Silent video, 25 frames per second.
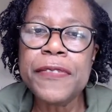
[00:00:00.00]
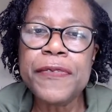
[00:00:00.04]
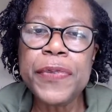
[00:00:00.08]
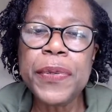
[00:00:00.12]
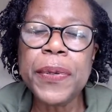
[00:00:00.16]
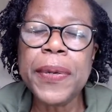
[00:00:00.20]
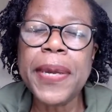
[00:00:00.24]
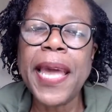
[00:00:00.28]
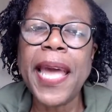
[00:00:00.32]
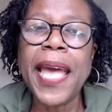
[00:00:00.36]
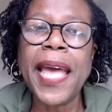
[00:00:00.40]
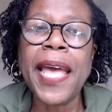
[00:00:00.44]

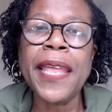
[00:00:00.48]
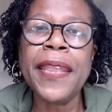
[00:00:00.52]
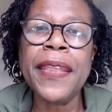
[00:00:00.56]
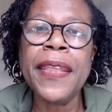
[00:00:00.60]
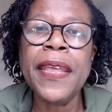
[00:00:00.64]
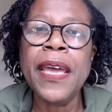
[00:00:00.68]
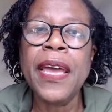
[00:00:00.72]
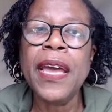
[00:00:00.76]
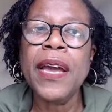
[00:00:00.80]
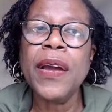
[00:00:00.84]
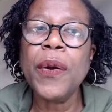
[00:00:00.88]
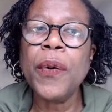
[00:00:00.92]
you
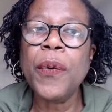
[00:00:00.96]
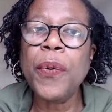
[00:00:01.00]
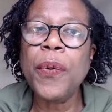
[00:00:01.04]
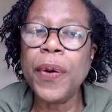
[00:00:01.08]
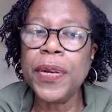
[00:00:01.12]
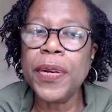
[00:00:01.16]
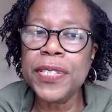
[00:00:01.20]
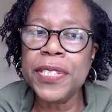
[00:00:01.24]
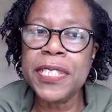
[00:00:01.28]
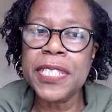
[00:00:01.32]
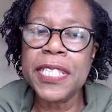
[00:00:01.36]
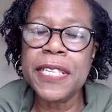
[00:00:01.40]
can,
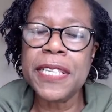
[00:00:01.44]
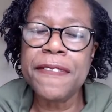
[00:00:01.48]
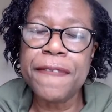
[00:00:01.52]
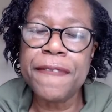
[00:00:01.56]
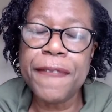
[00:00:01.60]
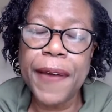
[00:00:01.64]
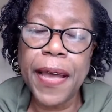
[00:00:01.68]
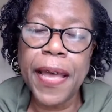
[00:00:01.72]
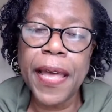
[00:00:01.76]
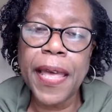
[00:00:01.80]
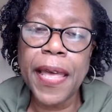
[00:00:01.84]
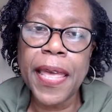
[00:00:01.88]

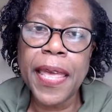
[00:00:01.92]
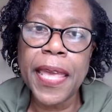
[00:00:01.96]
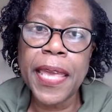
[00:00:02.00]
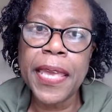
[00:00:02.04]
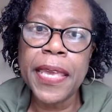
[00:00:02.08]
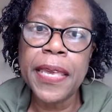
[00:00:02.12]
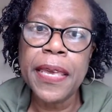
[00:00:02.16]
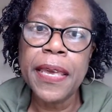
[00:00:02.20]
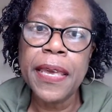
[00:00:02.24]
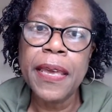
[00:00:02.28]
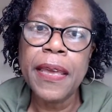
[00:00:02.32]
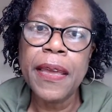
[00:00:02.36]

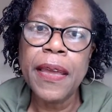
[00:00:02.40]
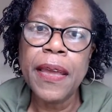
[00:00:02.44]
quantify